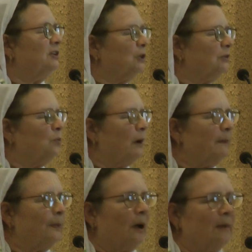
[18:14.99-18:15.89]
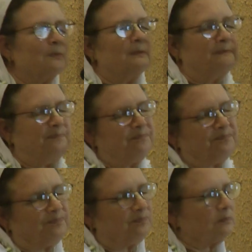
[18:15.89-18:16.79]
this is one
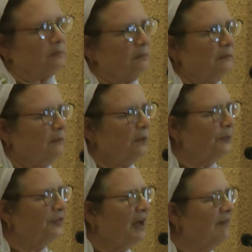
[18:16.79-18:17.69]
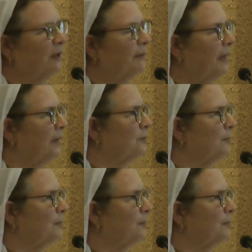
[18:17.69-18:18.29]
problem with having a man's